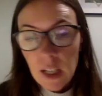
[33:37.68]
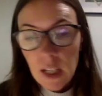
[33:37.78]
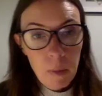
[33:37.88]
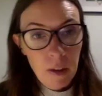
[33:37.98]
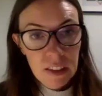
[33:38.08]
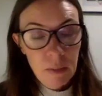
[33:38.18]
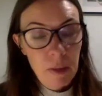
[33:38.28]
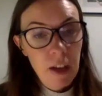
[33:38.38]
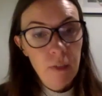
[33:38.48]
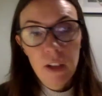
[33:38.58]
positive
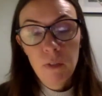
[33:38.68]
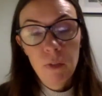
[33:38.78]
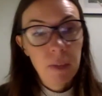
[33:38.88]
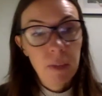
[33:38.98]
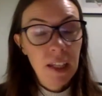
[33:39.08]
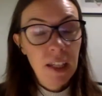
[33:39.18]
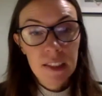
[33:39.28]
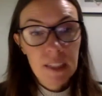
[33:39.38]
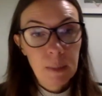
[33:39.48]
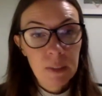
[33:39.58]
benefit from then
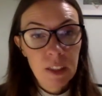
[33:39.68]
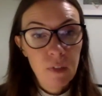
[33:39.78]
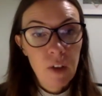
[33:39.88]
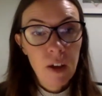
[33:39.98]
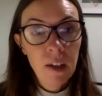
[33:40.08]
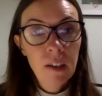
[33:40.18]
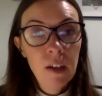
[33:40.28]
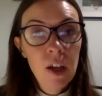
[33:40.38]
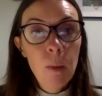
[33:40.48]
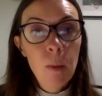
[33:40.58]
that's absolutely fine.
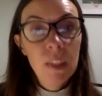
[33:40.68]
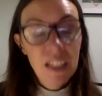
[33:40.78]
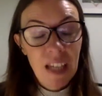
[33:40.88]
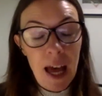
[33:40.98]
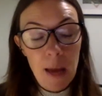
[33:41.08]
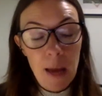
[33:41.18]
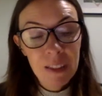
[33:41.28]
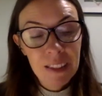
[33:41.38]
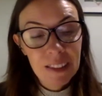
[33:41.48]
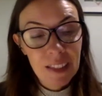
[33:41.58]
But the
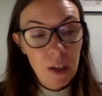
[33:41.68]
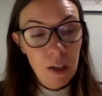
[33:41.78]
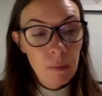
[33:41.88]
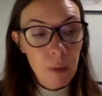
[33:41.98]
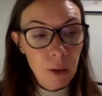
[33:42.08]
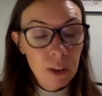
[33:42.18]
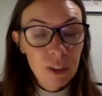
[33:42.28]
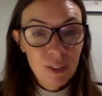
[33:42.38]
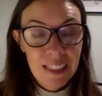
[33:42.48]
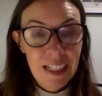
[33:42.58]
habits that are most
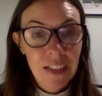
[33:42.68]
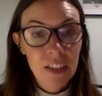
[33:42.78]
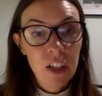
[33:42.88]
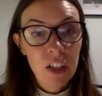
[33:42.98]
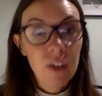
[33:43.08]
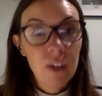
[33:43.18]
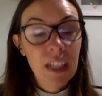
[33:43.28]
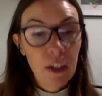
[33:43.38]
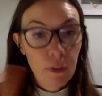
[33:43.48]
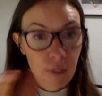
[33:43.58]
resilient are those that
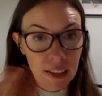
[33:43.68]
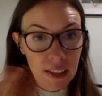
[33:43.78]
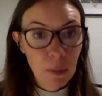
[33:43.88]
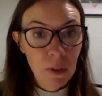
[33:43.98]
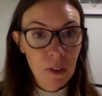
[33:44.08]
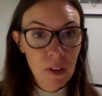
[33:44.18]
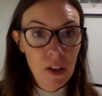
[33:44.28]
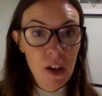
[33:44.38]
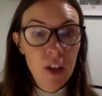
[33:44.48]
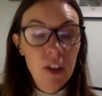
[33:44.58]
are flexible,
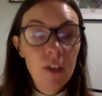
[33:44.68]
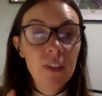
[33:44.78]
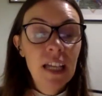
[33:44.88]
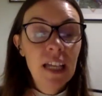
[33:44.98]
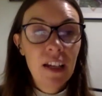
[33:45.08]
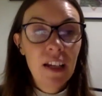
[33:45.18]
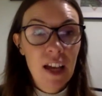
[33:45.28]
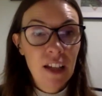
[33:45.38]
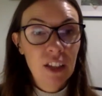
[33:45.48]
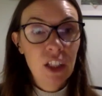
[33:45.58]
those that can
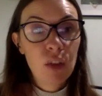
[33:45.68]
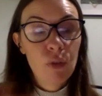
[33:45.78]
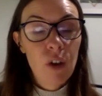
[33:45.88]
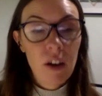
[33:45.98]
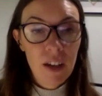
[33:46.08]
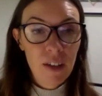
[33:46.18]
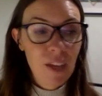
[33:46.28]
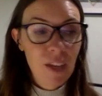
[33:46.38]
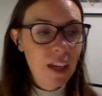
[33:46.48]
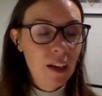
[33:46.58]
actually thrive
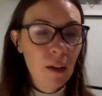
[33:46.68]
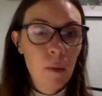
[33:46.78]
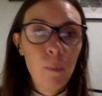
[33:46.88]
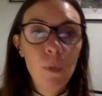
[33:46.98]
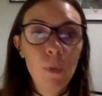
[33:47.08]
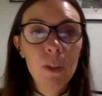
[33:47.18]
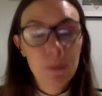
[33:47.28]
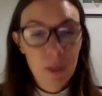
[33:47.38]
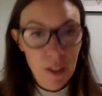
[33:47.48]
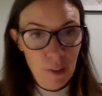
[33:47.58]
in
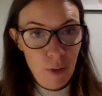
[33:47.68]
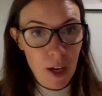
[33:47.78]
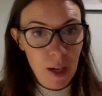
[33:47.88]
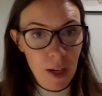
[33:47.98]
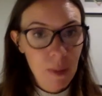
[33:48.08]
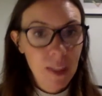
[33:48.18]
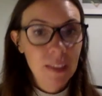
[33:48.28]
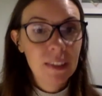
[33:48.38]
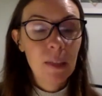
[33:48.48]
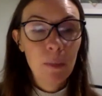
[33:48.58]
multiple
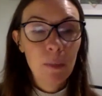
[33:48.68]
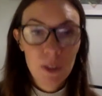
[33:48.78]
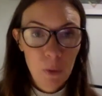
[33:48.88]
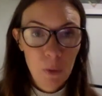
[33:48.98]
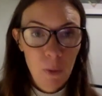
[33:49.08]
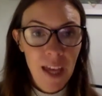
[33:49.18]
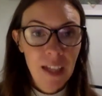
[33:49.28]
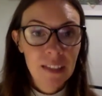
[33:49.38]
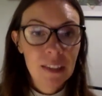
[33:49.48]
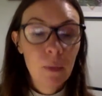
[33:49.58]
environments in multiple
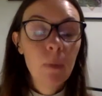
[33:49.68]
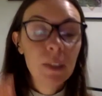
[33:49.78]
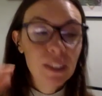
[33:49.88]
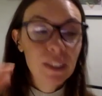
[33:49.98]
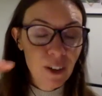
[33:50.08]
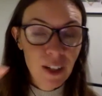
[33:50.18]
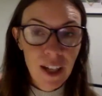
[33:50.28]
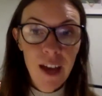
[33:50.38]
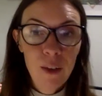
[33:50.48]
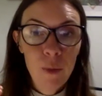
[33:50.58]
ways. So when we're starting
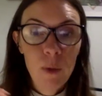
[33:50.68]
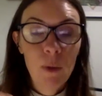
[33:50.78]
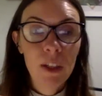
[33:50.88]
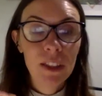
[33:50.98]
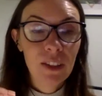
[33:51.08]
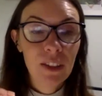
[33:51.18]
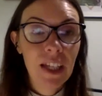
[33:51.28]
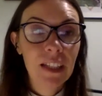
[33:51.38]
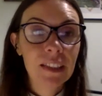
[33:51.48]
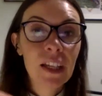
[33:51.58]
out, we want to do
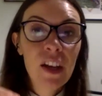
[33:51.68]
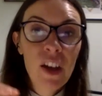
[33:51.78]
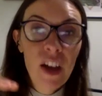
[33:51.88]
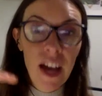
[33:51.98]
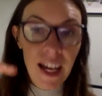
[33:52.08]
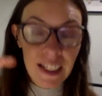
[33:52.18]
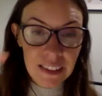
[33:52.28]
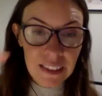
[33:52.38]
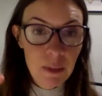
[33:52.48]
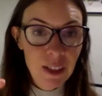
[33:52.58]
things at a
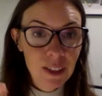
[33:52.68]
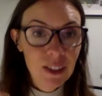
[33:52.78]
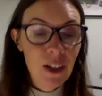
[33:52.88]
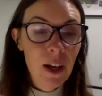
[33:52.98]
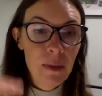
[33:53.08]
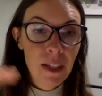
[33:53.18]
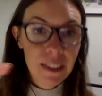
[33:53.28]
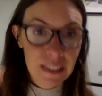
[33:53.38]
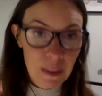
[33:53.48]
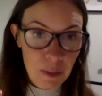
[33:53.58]
similar time in a
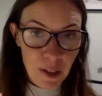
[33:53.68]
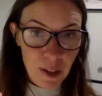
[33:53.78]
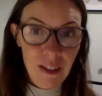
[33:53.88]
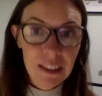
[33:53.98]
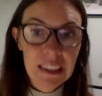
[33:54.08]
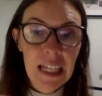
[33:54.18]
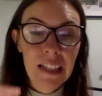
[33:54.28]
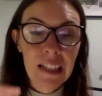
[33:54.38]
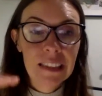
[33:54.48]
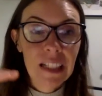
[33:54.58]
similar
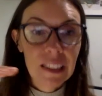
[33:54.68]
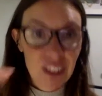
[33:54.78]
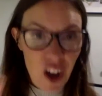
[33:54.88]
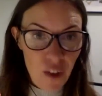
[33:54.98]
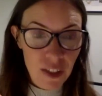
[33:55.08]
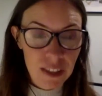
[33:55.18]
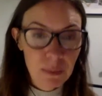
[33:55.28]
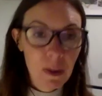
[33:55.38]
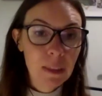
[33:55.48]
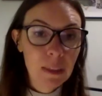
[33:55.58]
context as often as
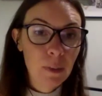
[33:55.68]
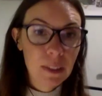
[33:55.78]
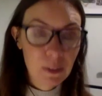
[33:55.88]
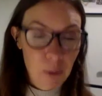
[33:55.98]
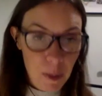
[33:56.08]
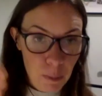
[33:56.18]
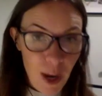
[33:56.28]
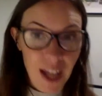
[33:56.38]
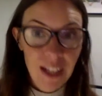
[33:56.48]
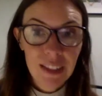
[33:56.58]
possible. So our
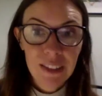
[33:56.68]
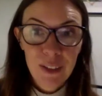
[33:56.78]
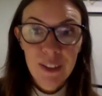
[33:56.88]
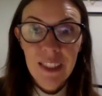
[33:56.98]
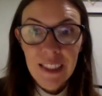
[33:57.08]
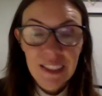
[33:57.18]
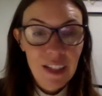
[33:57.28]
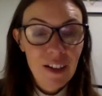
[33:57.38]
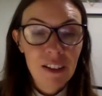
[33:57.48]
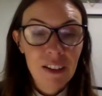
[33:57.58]
brain associates that
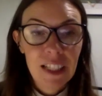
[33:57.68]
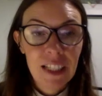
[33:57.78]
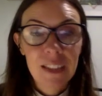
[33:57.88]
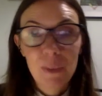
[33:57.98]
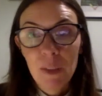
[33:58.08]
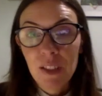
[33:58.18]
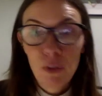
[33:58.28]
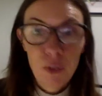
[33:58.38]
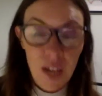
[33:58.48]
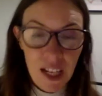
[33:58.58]
context with
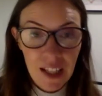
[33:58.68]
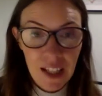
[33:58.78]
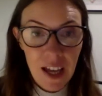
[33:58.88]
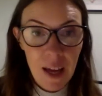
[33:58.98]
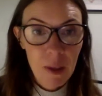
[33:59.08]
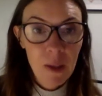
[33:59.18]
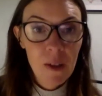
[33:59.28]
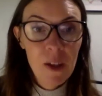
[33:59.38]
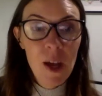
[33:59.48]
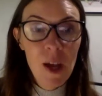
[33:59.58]
creating the habit.
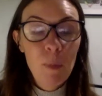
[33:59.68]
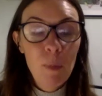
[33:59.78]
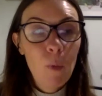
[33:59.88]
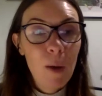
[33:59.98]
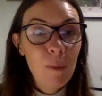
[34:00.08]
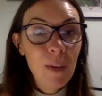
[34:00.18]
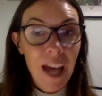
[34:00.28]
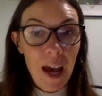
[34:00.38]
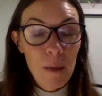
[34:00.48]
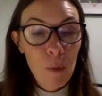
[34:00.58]
But when we
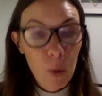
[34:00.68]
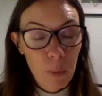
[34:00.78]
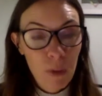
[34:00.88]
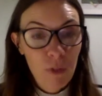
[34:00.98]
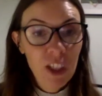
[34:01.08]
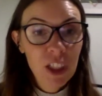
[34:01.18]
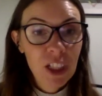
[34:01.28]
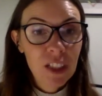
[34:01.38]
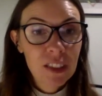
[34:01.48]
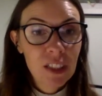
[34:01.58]
get more
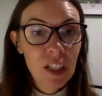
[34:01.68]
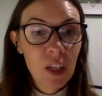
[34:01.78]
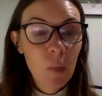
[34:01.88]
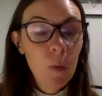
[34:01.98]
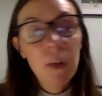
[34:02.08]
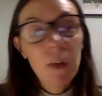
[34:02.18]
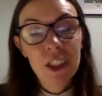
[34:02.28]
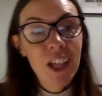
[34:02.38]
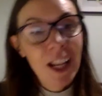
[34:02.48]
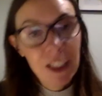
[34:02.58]
proficient, we want to
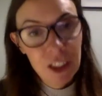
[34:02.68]
challenge